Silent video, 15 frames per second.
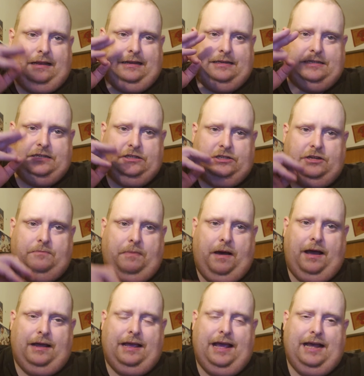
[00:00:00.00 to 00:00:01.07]
Listen to the
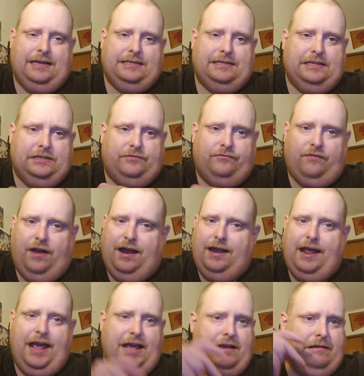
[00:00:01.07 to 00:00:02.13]
podcast. It's
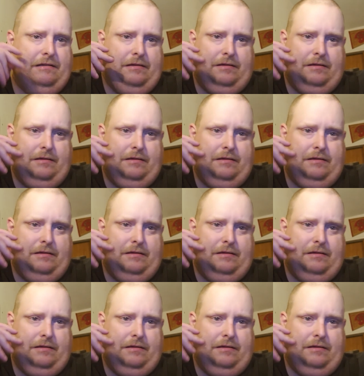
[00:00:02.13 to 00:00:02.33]
Friday.